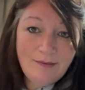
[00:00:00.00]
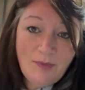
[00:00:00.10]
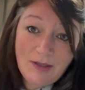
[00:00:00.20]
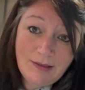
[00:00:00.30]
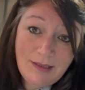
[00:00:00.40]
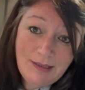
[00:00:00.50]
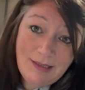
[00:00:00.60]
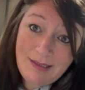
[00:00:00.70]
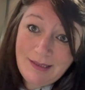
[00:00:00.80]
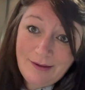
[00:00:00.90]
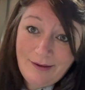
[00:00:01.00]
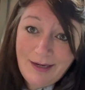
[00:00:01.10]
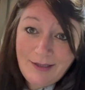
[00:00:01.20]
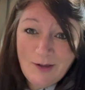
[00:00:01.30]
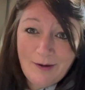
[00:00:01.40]
Apologies, it's Siri
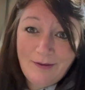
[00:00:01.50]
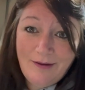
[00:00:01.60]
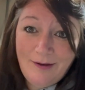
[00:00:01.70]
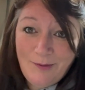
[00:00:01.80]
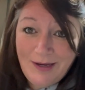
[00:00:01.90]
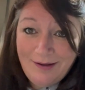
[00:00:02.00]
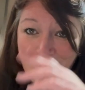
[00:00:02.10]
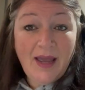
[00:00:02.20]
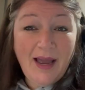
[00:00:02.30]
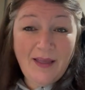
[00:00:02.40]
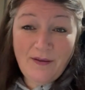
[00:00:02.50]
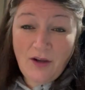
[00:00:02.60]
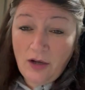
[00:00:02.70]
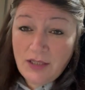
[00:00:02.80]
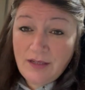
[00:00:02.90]
trying a third wheel. And the
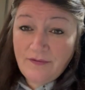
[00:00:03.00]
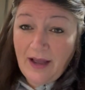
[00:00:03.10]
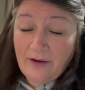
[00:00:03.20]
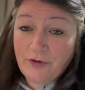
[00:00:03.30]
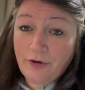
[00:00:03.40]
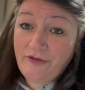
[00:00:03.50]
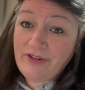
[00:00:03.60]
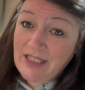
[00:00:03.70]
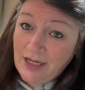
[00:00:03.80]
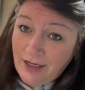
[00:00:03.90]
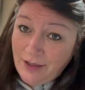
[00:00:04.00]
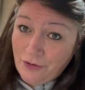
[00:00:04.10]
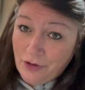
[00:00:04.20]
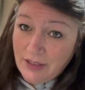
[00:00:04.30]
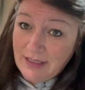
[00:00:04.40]
cost of that for a return
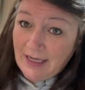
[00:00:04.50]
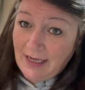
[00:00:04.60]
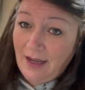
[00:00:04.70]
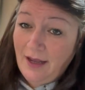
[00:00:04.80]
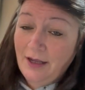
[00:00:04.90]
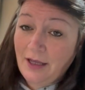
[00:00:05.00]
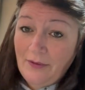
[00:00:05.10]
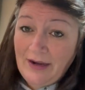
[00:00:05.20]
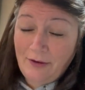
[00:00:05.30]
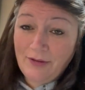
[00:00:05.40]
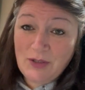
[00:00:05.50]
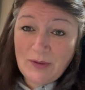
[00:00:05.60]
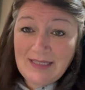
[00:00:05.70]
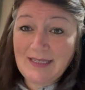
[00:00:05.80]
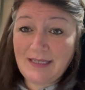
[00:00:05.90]
crossing, going out on the
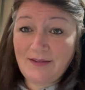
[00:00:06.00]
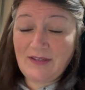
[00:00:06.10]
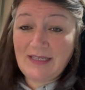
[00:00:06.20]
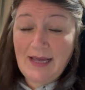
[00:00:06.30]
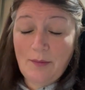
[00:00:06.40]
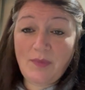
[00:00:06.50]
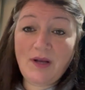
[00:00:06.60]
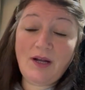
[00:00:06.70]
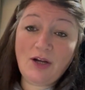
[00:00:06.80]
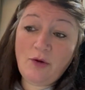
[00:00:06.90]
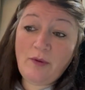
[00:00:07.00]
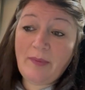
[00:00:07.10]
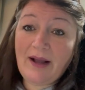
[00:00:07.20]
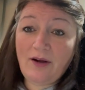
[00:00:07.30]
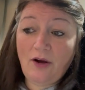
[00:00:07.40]
26th of December and coming
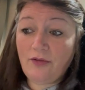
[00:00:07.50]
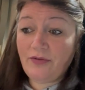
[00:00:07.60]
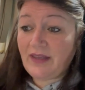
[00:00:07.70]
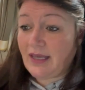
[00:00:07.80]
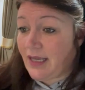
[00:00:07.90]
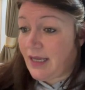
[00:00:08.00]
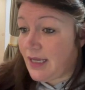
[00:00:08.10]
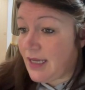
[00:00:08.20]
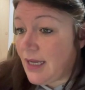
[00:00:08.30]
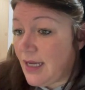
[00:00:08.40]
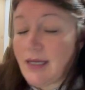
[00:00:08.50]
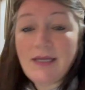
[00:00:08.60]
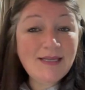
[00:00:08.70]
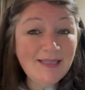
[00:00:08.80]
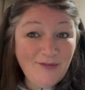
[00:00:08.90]
back on the
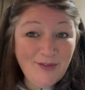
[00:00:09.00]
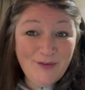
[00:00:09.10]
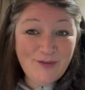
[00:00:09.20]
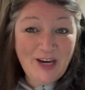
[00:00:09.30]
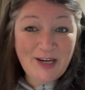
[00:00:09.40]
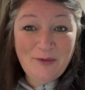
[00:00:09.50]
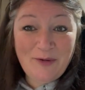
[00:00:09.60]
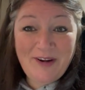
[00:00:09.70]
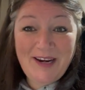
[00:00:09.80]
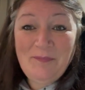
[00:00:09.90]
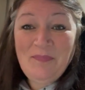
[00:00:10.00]
7th of January,